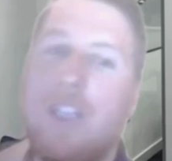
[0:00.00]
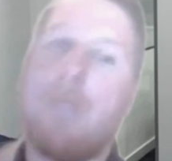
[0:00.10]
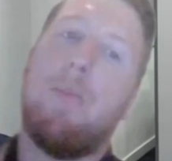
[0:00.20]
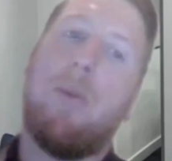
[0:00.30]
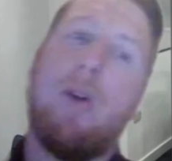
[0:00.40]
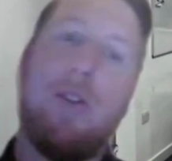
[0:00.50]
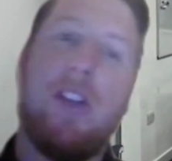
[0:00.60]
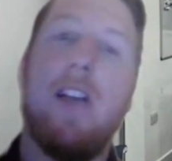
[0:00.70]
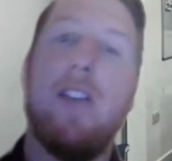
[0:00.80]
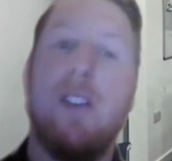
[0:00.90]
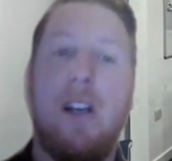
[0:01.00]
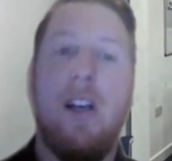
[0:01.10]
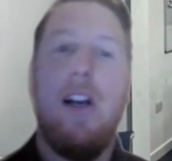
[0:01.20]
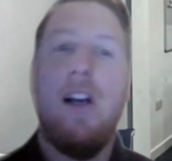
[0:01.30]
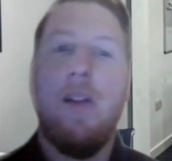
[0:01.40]
assessment process.
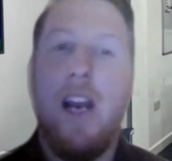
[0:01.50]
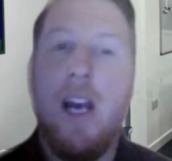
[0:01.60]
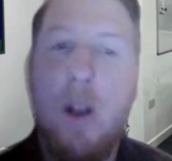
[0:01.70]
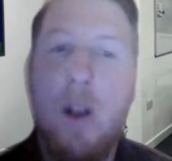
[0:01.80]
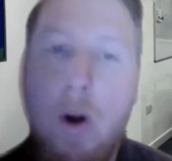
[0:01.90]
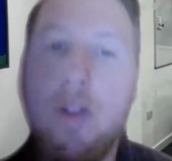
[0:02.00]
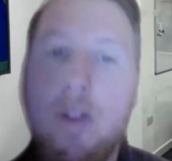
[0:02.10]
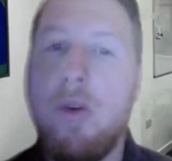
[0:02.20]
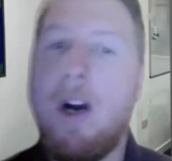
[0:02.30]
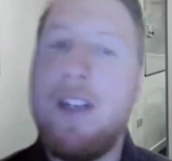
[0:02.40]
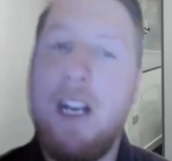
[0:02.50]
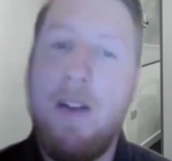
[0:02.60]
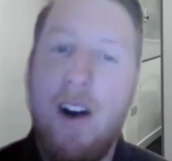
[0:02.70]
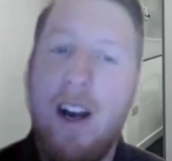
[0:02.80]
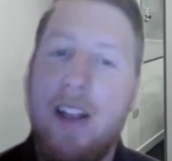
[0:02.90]
They're the ones who
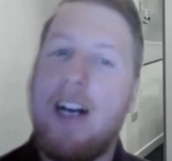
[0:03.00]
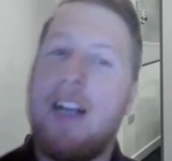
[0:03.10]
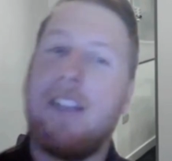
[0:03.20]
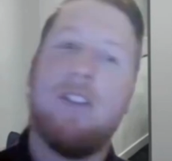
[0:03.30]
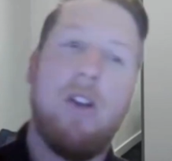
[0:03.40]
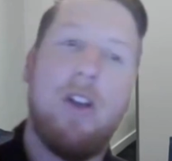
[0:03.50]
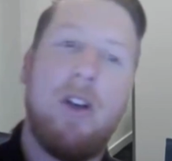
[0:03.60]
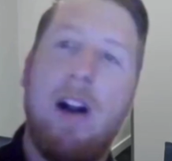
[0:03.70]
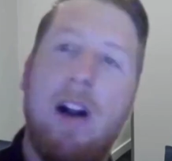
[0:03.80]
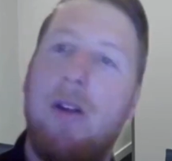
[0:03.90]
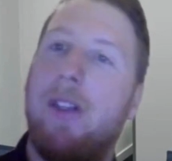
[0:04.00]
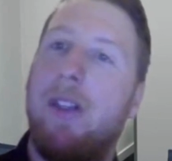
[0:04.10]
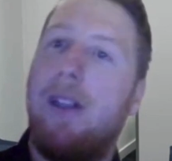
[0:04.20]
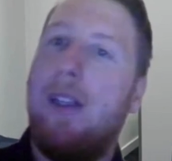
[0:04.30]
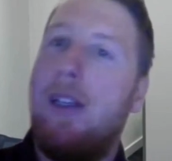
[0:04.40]
identify the hazards on the ground.
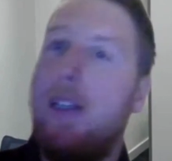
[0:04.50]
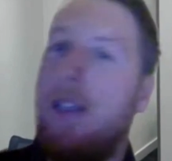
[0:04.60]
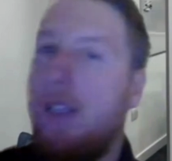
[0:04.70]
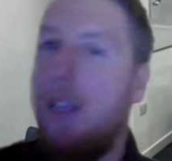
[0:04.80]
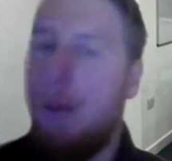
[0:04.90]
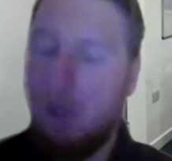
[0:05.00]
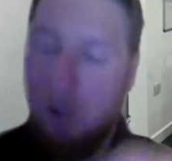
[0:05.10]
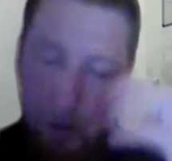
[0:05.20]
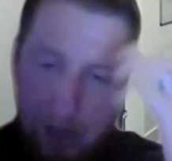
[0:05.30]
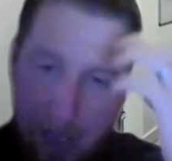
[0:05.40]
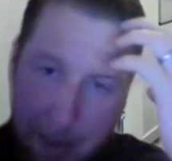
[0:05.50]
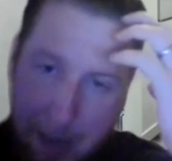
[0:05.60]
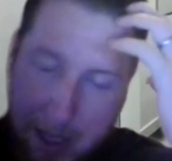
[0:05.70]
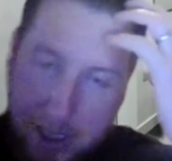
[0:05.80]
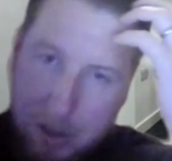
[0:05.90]
So site
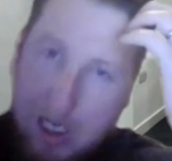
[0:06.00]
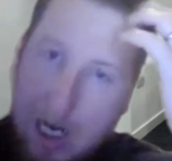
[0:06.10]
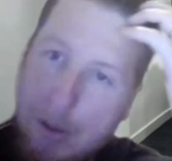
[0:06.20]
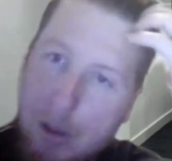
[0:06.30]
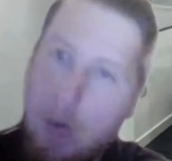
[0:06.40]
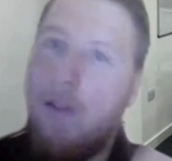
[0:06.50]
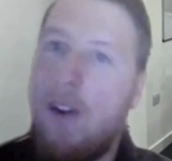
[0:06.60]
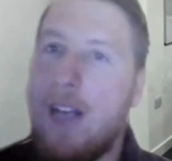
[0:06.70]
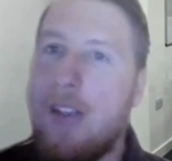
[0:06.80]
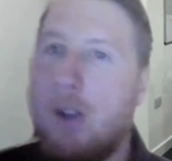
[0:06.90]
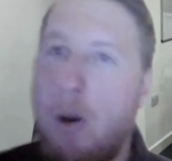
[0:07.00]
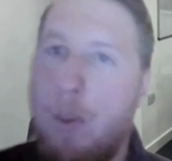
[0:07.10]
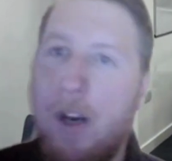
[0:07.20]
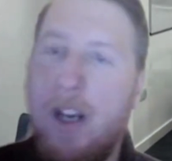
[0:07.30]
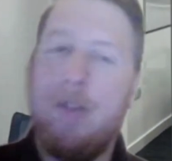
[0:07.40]
managers, site supervisors,
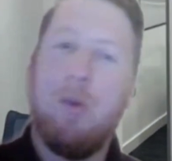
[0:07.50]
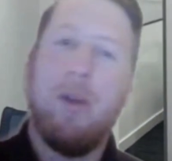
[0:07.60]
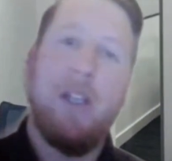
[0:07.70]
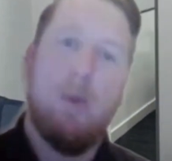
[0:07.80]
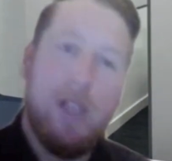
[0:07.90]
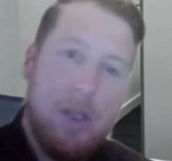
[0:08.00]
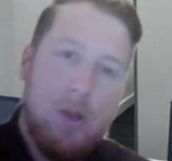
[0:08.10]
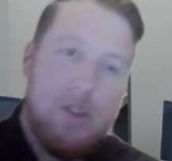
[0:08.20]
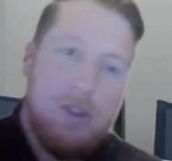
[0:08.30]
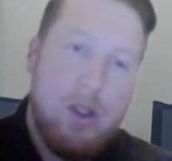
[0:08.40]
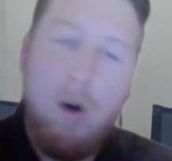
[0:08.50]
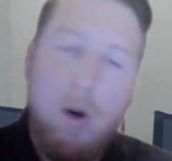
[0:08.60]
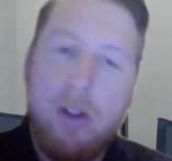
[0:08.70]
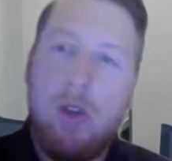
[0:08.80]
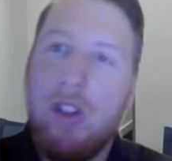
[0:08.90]
operatives, when they do go
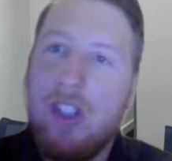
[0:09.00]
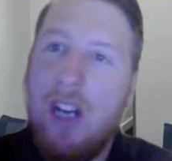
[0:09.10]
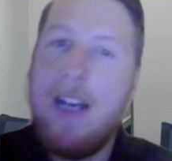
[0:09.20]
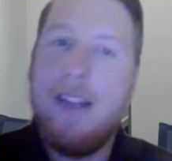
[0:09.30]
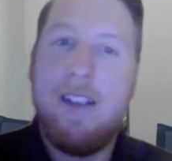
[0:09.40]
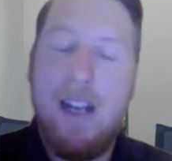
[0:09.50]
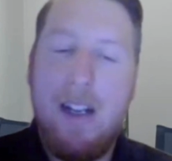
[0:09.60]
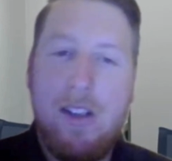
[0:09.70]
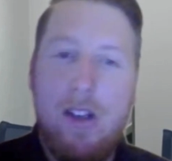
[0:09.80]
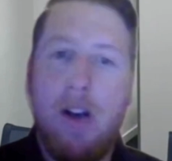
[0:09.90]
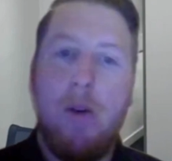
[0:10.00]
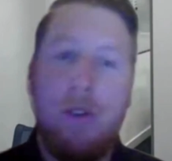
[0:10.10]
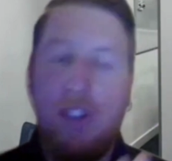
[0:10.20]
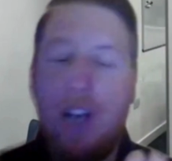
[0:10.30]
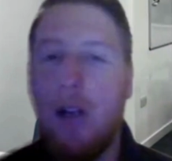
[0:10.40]
onto a site, they tend to
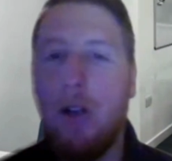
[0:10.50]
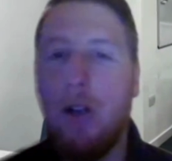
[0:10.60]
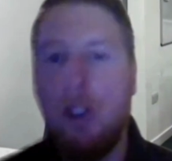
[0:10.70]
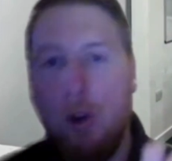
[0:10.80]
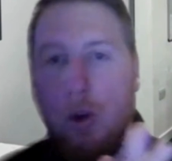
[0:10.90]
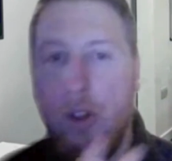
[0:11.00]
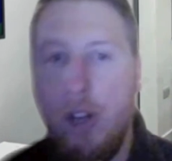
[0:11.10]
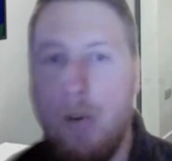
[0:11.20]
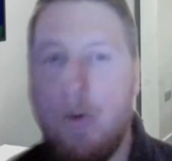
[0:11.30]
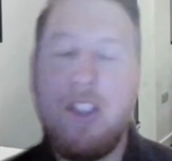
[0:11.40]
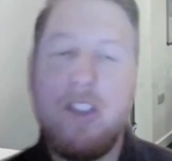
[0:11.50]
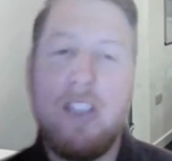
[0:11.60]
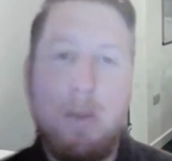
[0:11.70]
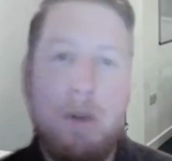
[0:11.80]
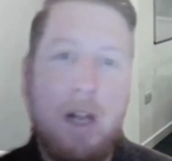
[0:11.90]
sign onto the risk
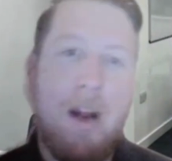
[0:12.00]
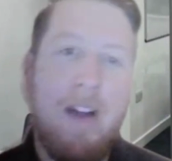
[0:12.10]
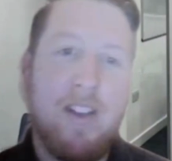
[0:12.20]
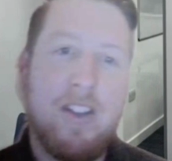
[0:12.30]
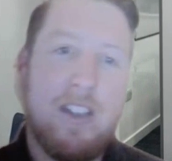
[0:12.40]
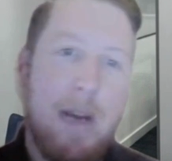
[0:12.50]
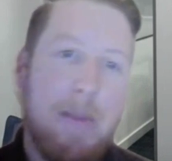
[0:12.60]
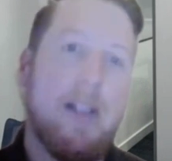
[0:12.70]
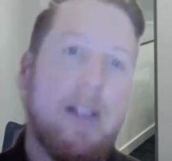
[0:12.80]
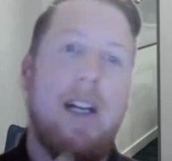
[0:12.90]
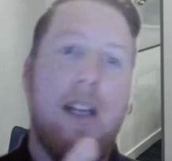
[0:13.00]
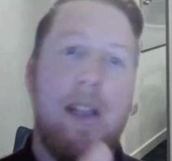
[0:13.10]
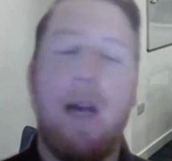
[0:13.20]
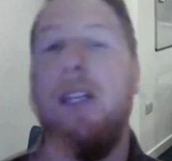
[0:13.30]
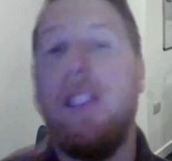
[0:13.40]
assessment and method statement.
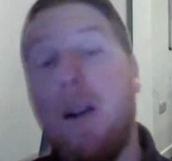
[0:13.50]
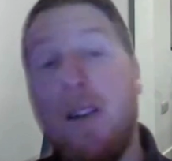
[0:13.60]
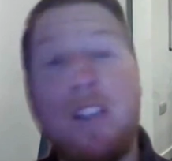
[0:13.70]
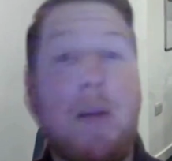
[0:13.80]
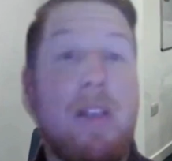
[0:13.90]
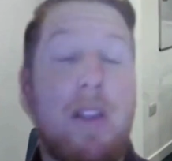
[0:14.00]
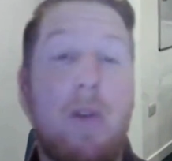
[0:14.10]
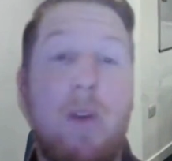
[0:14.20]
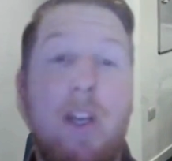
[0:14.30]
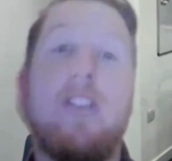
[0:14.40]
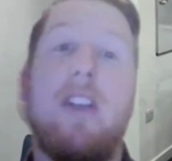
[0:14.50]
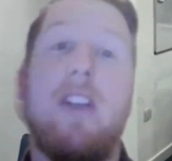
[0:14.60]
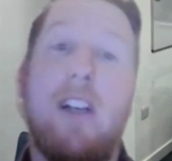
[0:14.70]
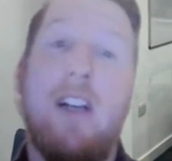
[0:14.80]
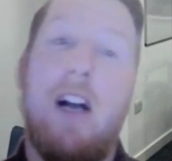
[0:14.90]
That means they're accepting the risk
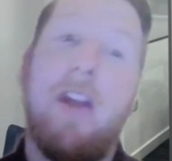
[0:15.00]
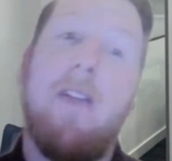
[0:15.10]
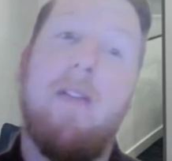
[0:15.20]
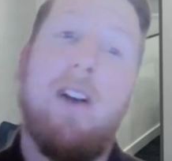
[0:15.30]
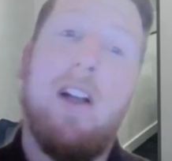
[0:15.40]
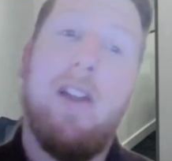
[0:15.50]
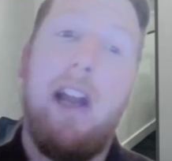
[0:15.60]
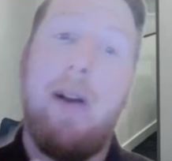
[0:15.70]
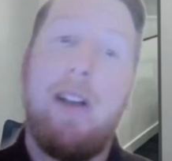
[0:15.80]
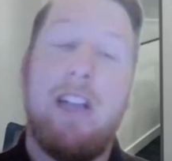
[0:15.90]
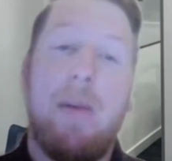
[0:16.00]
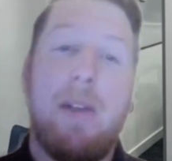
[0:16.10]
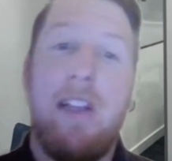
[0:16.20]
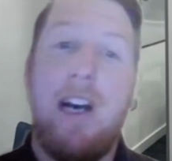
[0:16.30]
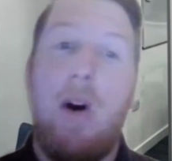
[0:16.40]
and they're
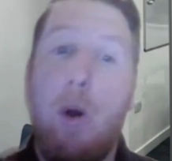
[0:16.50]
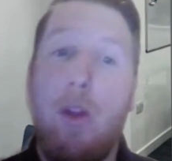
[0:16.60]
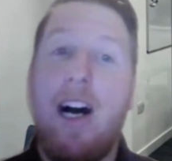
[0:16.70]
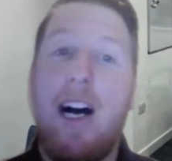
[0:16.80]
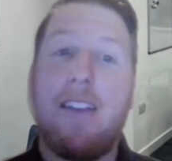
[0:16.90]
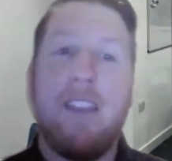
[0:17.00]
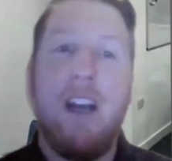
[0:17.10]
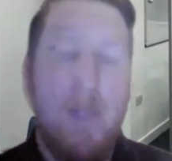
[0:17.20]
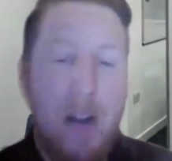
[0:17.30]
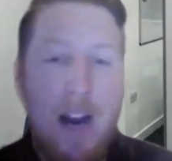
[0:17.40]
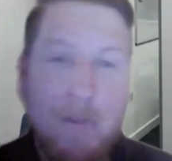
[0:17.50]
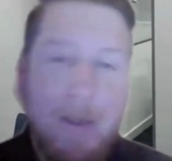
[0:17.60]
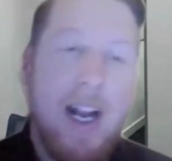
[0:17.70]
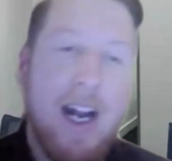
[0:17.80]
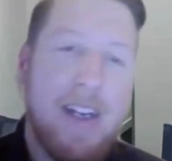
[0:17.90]
accepting that all the hazards have
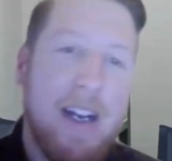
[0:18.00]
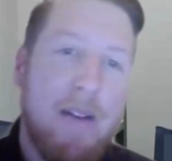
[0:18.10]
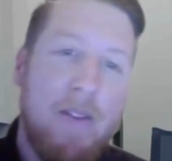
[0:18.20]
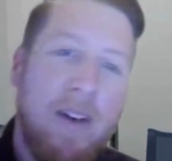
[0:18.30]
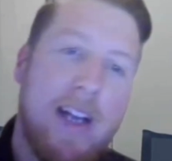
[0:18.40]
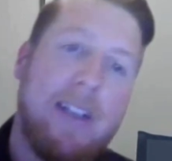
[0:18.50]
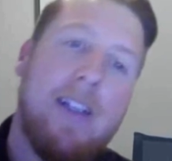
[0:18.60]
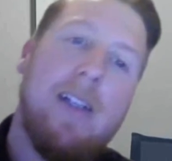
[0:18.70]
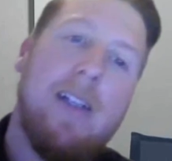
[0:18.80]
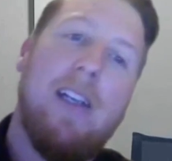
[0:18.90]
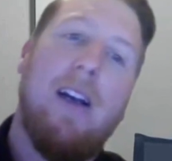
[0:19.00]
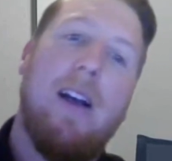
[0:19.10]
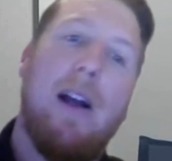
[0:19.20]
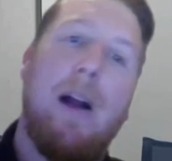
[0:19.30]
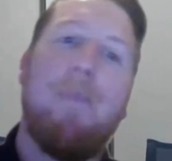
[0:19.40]
been identified
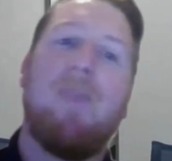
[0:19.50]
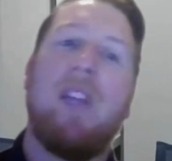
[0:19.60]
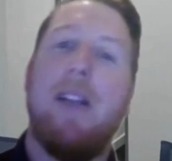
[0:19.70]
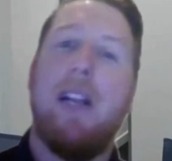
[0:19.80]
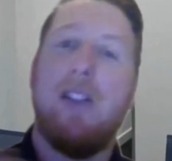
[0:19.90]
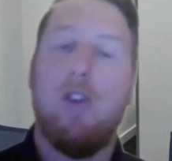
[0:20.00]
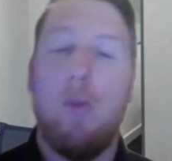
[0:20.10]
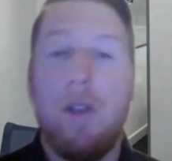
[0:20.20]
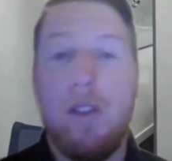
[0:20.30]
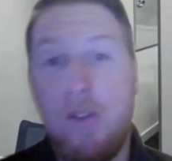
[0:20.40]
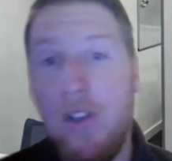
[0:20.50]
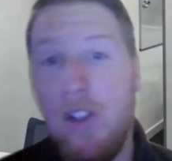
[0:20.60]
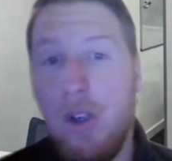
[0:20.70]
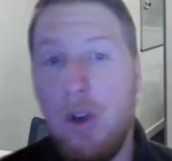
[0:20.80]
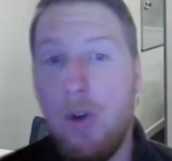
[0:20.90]
and that suitable and
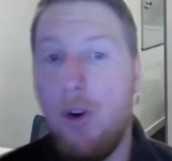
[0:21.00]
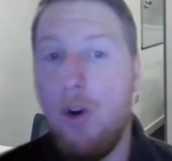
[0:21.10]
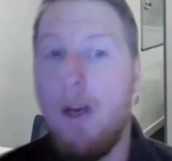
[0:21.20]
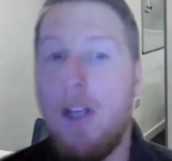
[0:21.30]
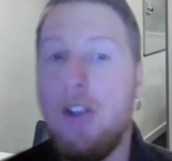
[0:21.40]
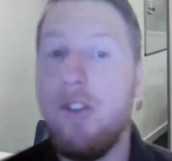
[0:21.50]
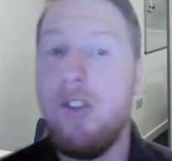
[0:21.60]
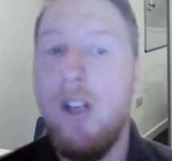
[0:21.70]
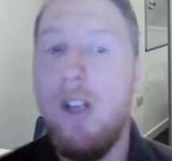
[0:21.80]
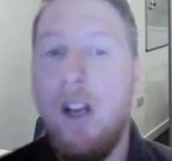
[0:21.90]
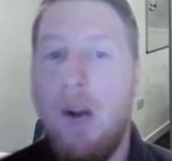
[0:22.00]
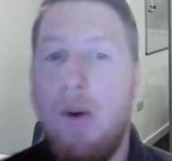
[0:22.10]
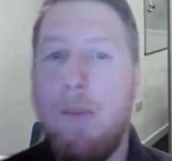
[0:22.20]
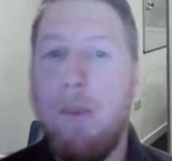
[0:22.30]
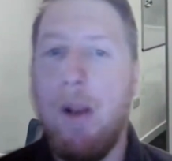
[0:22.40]
sufficient control measures
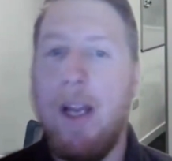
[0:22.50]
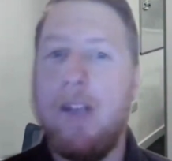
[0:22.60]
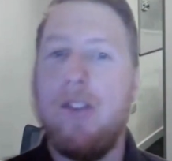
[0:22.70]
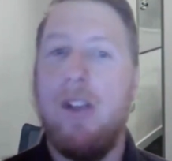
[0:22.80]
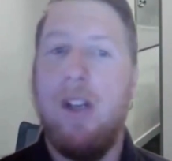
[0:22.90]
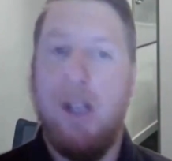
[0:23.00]
are in place.